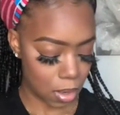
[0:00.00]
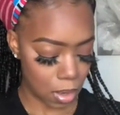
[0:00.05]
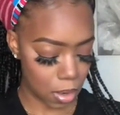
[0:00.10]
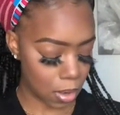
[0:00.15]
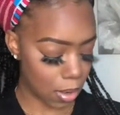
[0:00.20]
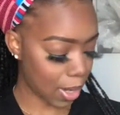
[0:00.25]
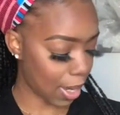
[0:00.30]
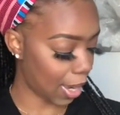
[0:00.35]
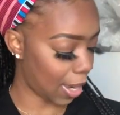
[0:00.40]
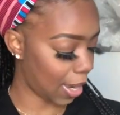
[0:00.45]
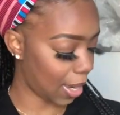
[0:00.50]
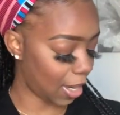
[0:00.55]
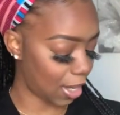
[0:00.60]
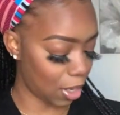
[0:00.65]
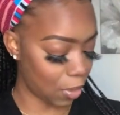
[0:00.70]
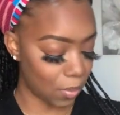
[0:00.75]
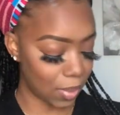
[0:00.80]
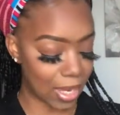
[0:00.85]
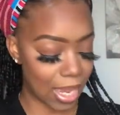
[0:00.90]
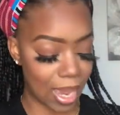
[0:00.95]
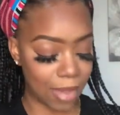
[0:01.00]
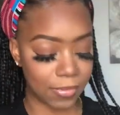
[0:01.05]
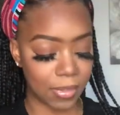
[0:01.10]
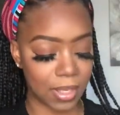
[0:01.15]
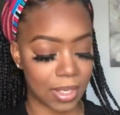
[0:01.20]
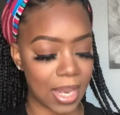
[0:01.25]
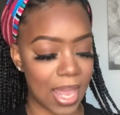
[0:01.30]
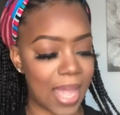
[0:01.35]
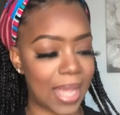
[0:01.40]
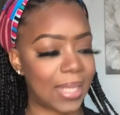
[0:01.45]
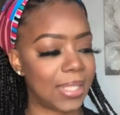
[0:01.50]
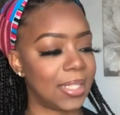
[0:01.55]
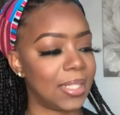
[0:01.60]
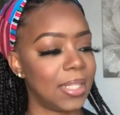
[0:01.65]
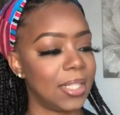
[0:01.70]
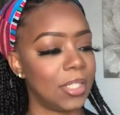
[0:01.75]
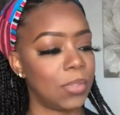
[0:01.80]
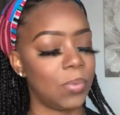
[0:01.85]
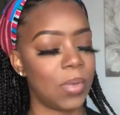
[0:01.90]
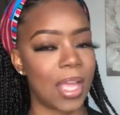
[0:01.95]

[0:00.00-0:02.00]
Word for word: Okay, and then we have the glasses.